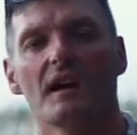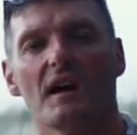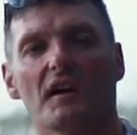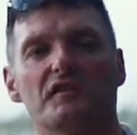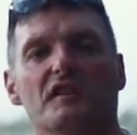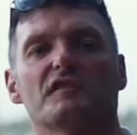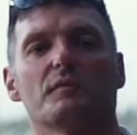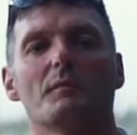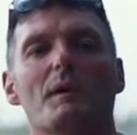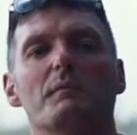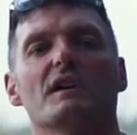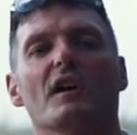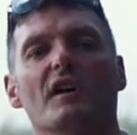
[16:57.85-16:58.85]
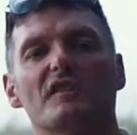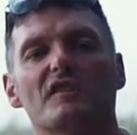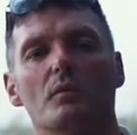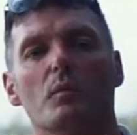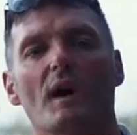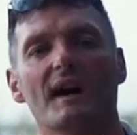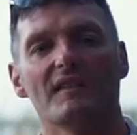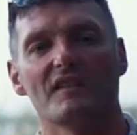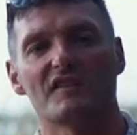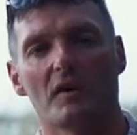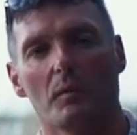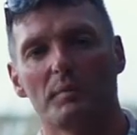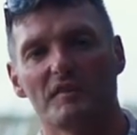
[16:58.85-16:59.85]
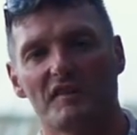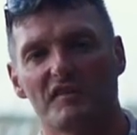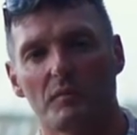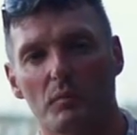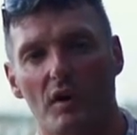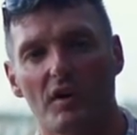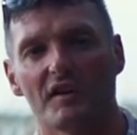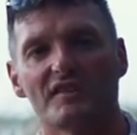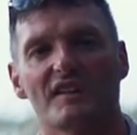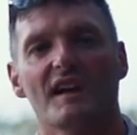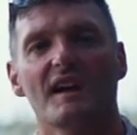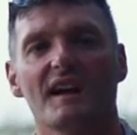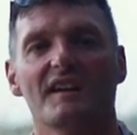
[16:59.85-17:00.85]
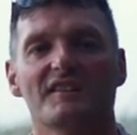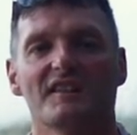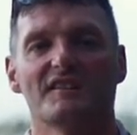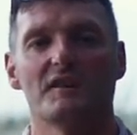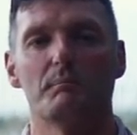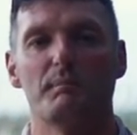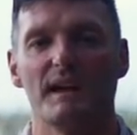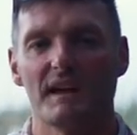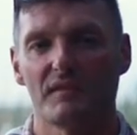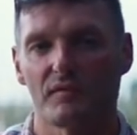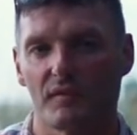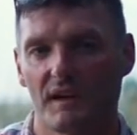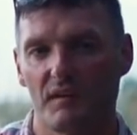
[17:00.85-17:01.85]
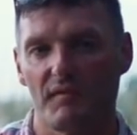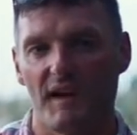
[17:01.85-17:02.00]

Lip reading: And just remember guys, the way this competition works is it's a big three